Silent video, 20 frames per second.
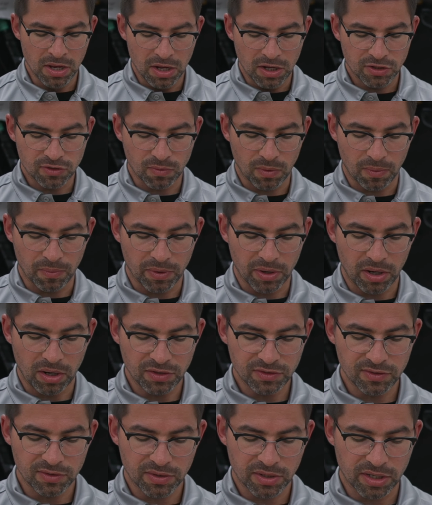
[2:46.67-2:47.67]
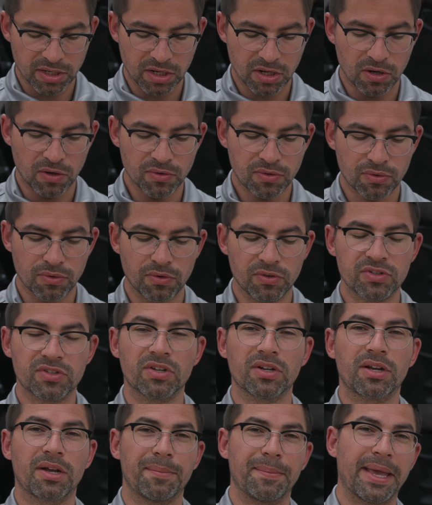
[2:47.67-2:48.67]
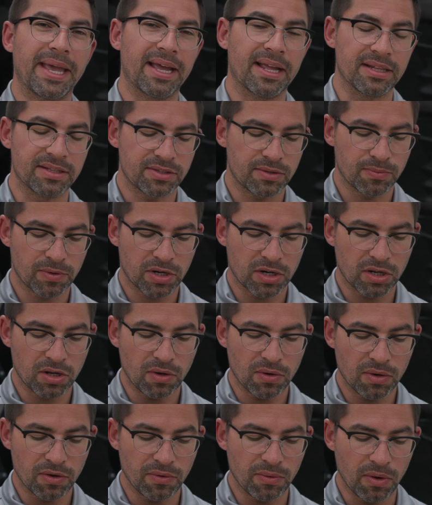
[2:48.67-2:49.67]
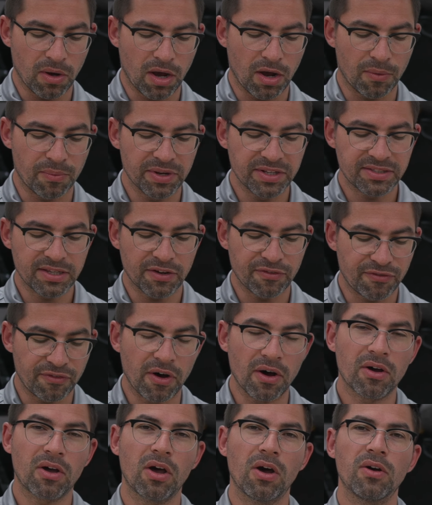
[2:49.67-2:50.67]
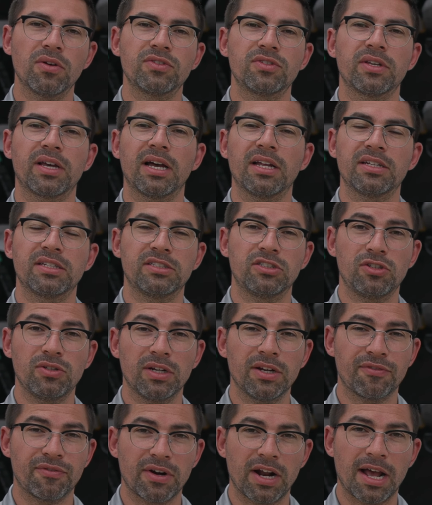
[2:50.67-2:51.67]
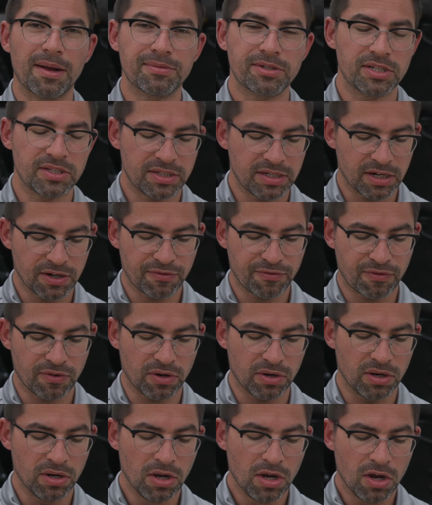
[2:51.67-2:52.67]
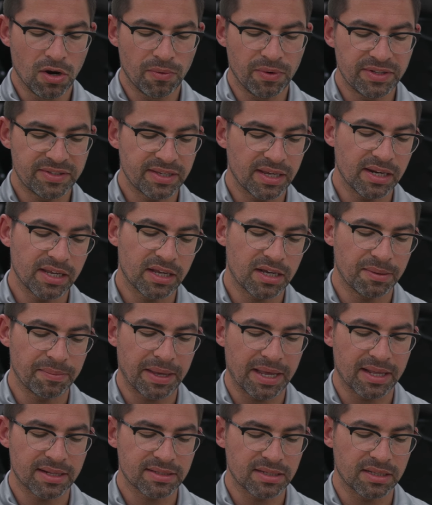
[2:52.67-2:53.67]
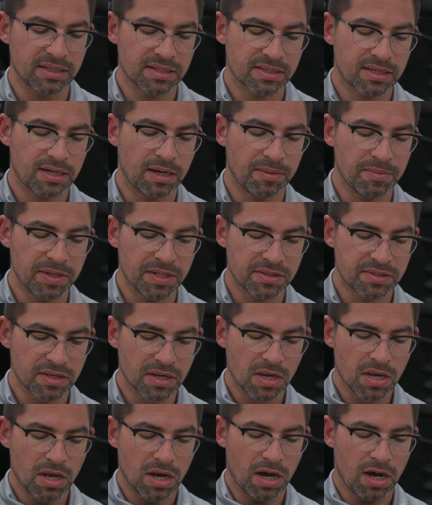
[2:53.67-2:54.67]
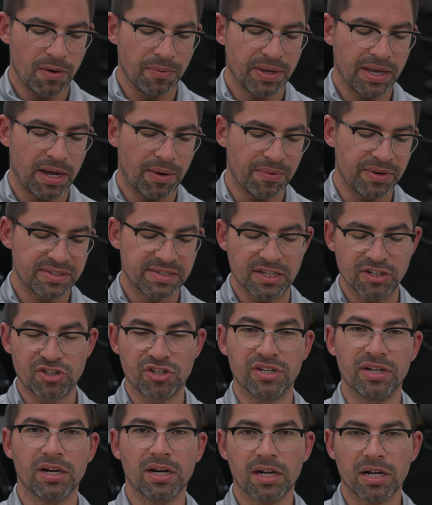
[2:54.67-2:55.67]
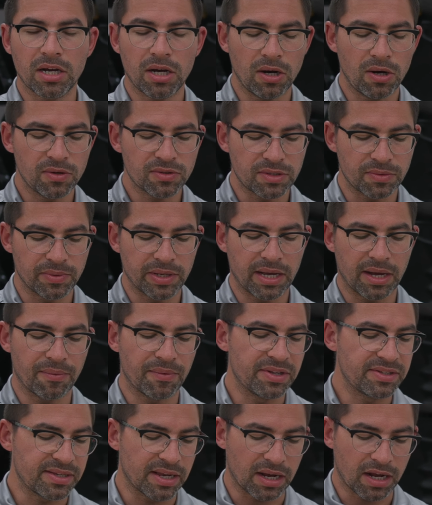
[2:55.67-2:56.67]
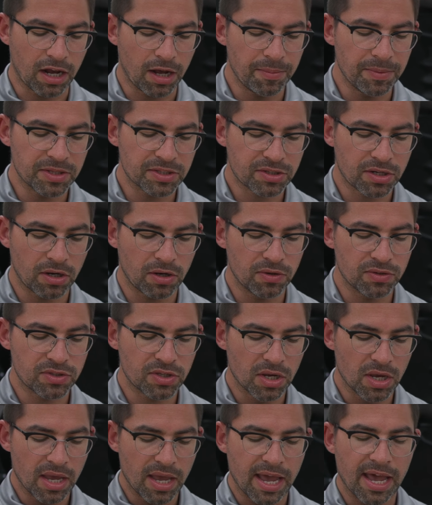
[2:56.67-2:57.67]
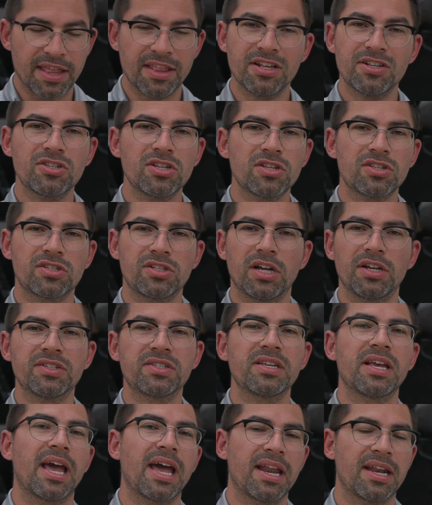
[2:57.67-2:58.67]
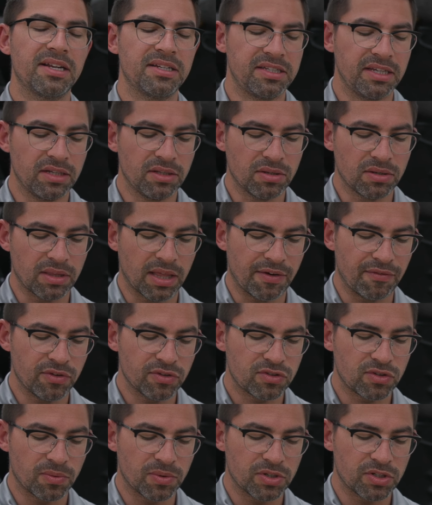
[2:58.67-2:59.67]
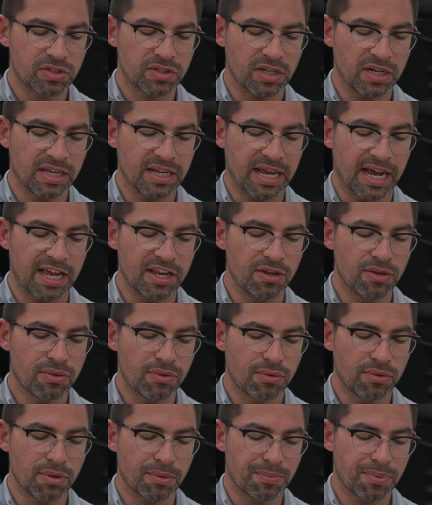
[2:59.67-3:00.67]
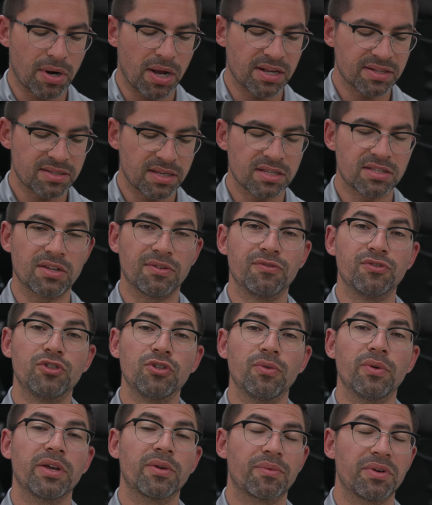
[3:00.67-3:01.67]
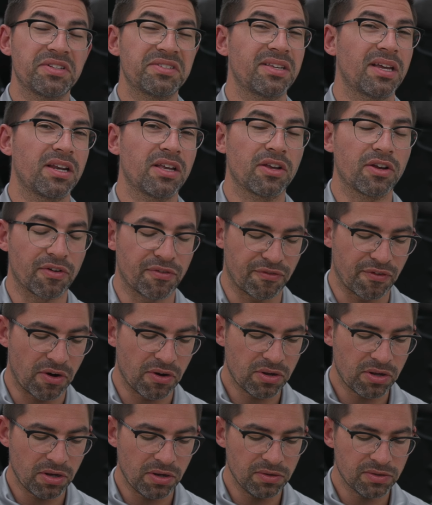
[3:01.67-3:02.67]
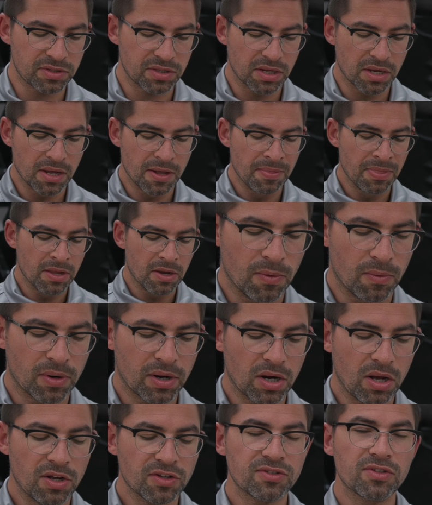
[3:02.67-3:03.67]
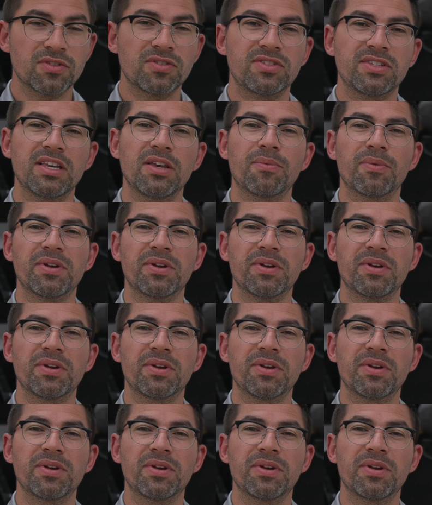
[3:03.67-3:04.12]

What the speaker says: So what we also are going to go through is the commands. We're going to go to reset fault codes. You got two different options here for resetting commands on this Cummins. We got reset generic codes and we got reset Cummins codes, and this just does it at a dealer level. So we're just going to guide you through the process of resetting your fault codes. We're going to also see